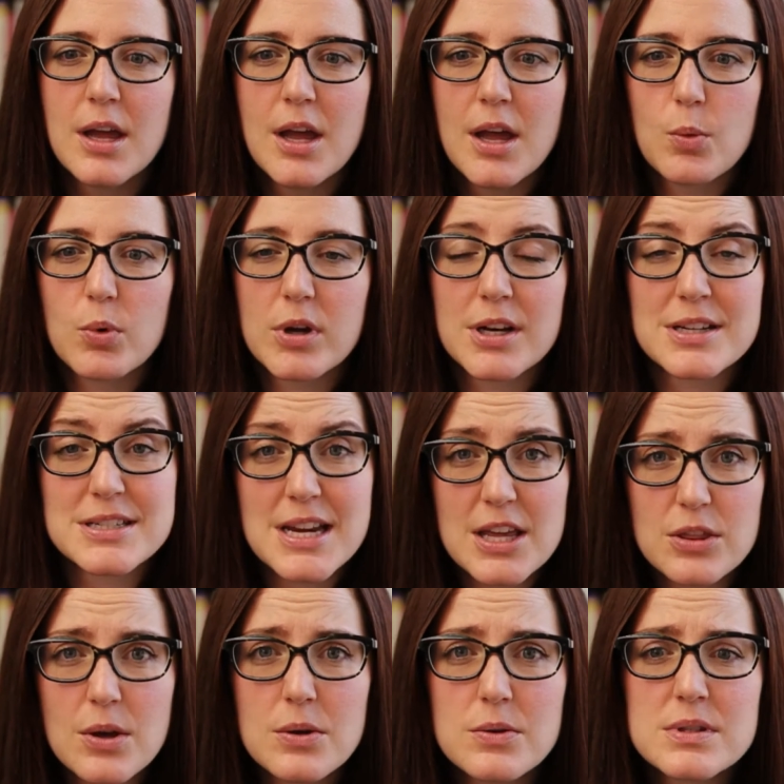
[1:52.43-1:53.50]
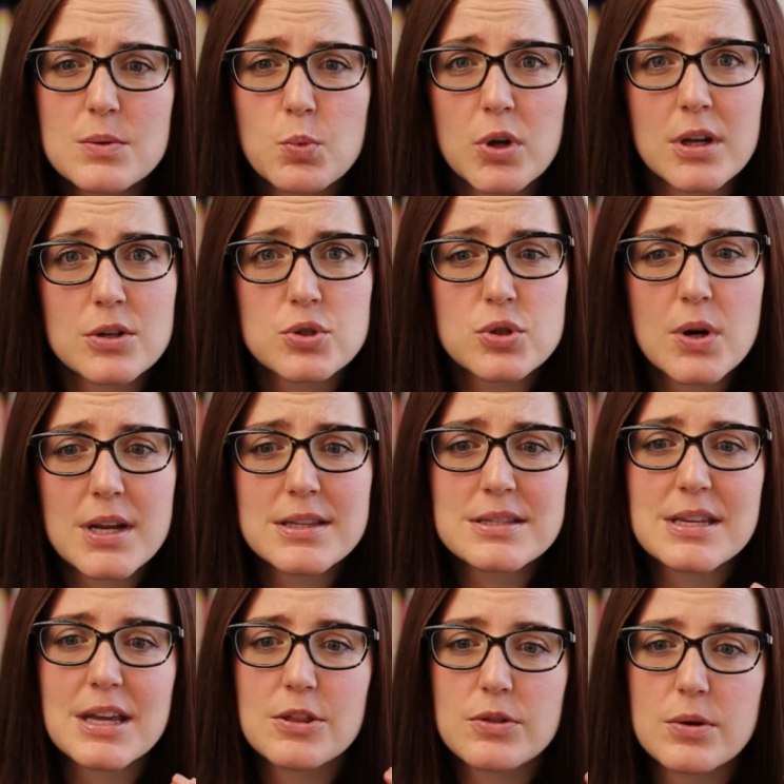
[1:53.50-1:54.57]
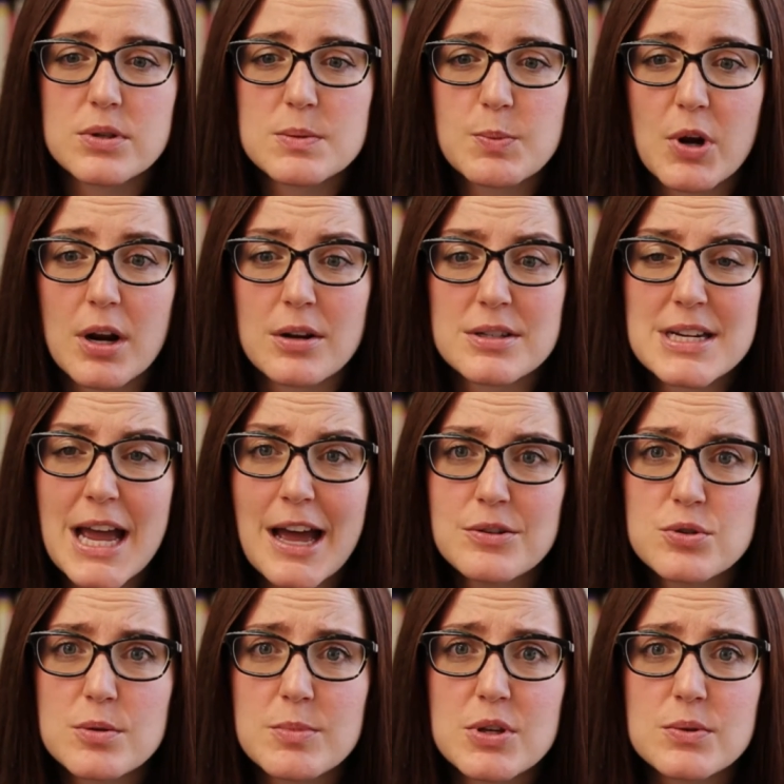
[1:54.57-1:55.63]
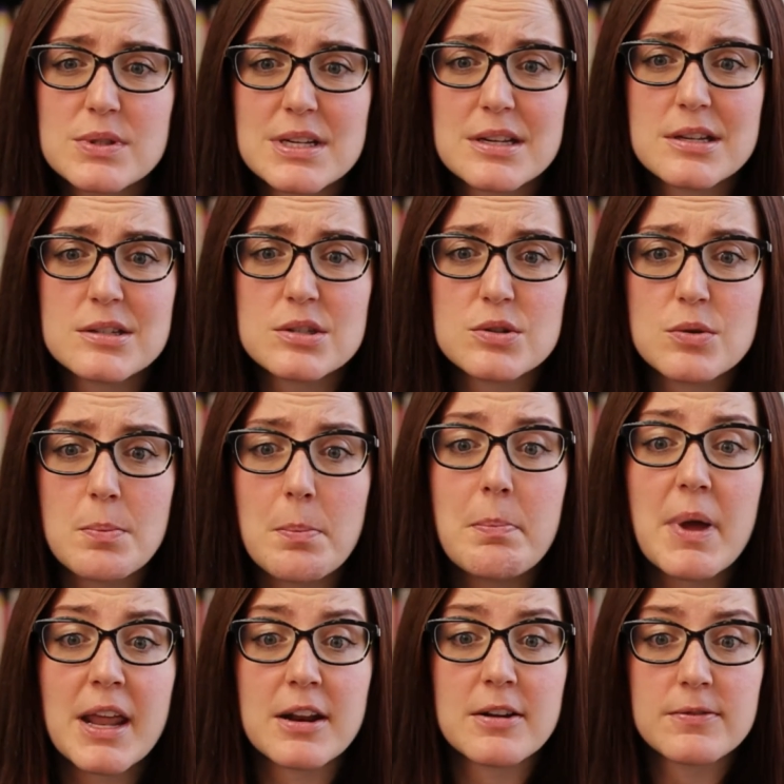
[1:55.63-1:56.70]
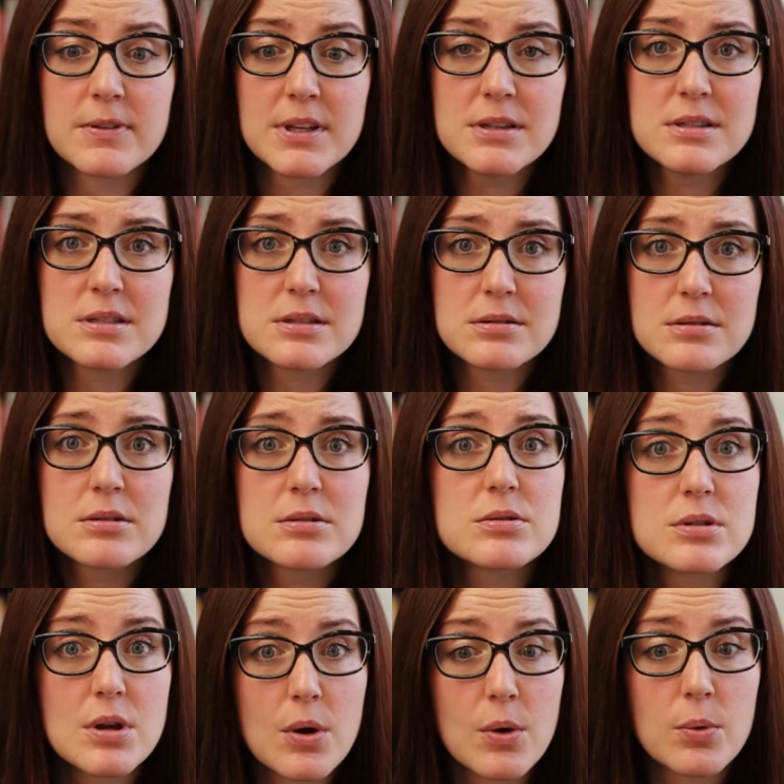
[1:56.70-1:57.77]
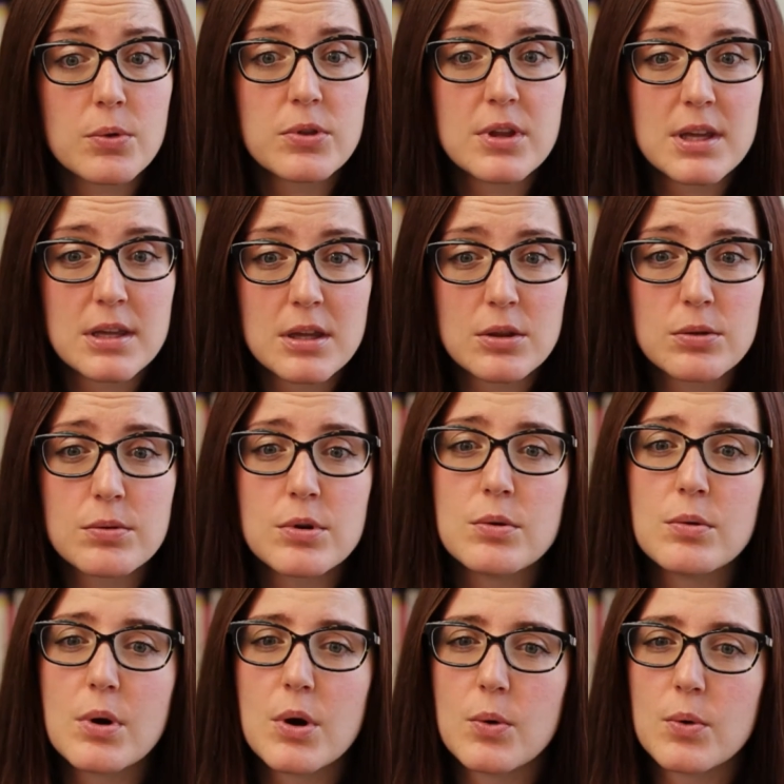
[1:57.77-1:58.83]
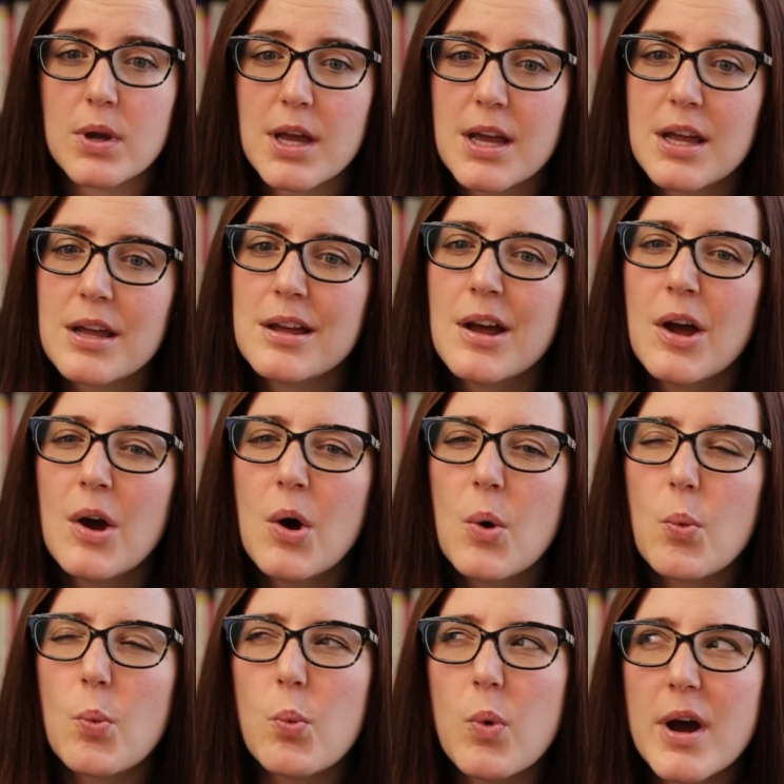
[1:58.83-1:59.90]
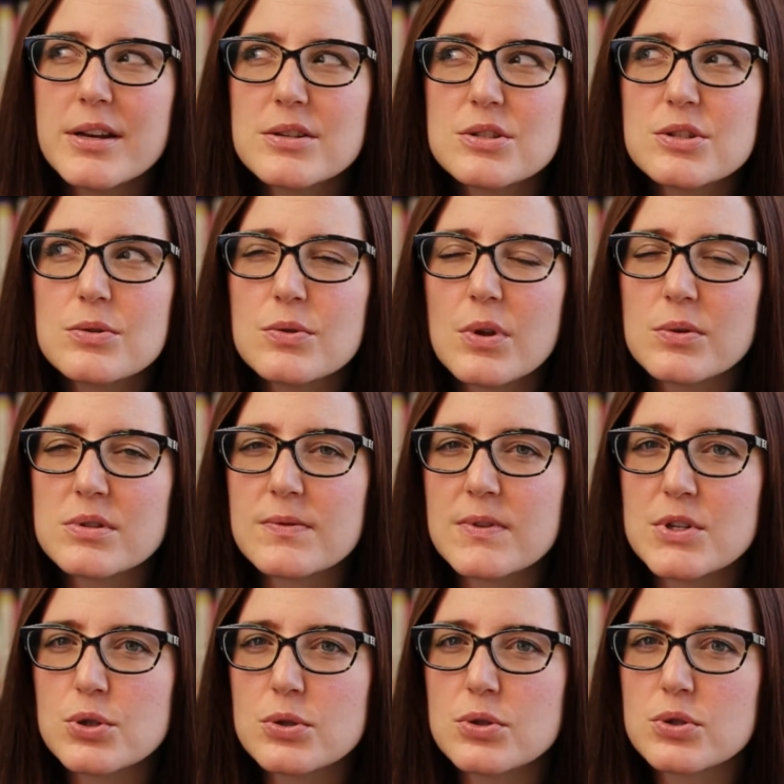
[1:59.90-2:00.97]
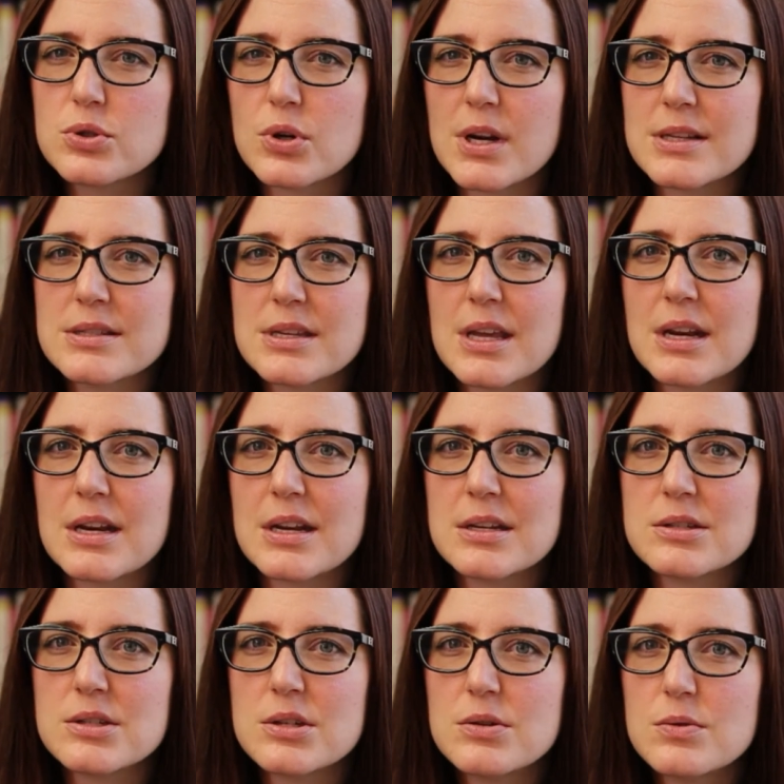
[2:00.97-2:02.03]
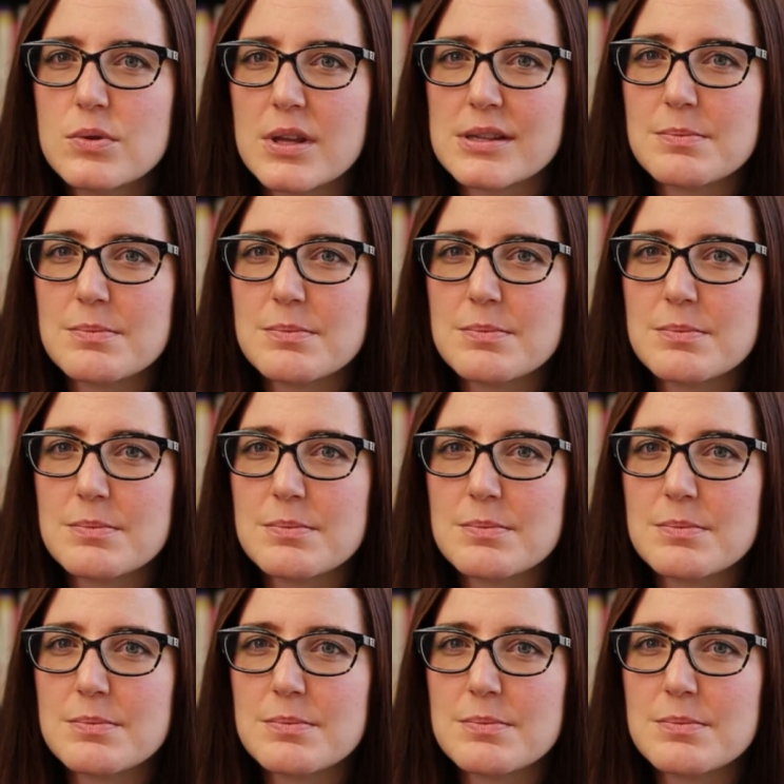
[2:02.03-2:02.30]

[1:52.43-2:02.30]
We're going to take those and we're going to translate those product attributes into benefits. So thinking through, okay, what do those features translate into that's